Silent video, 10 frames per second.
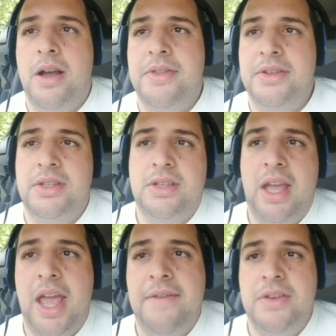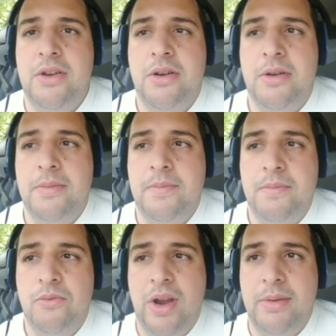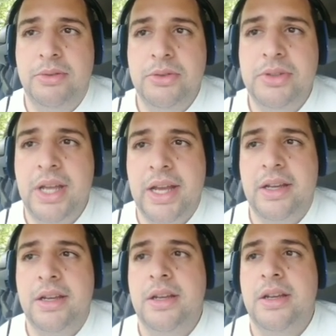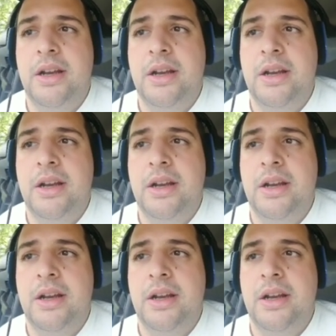This is a heavier red-blue deck,